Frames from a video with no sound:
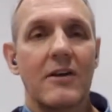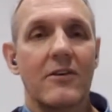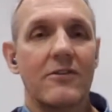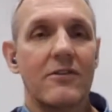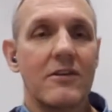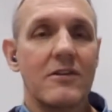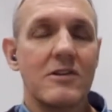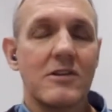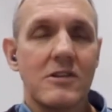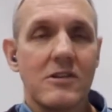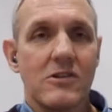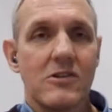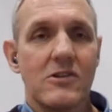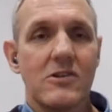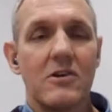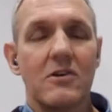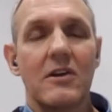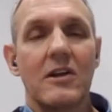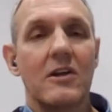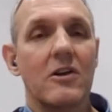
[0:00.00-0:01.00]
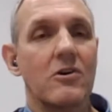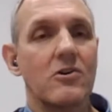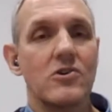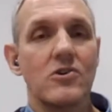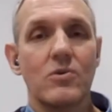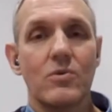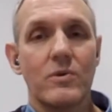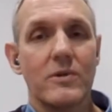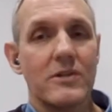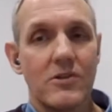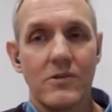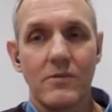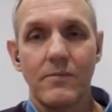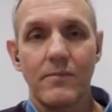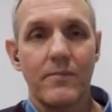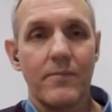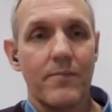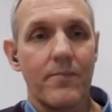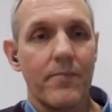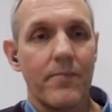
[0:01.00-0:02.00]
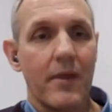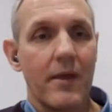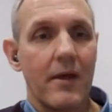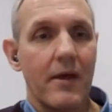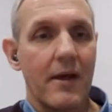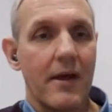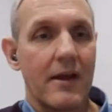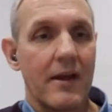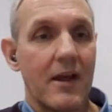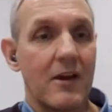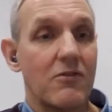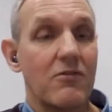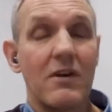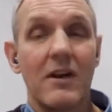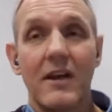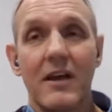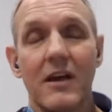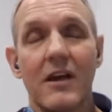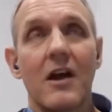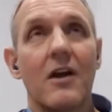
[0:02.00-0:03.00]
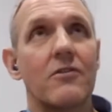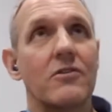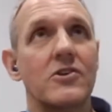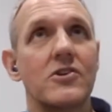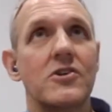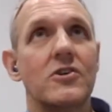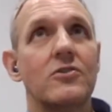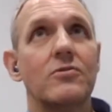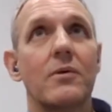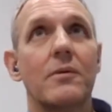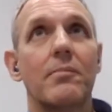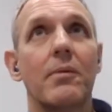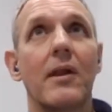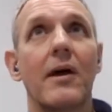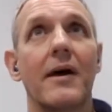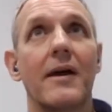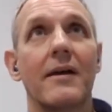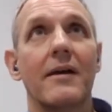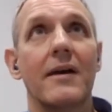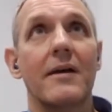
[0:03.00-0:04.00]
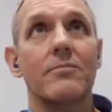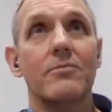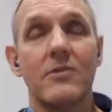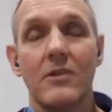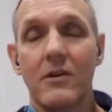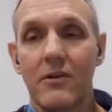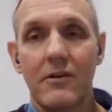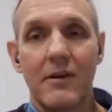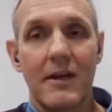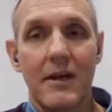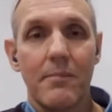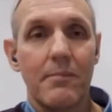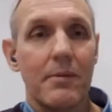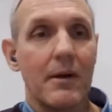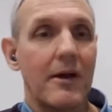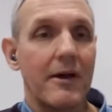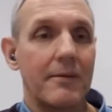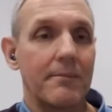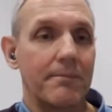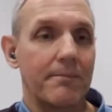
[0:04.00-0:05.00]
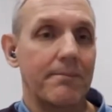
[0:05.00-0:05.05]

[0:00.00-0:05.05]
So there's certainly no shortage, and really encourage you to apply. Absolutely apply.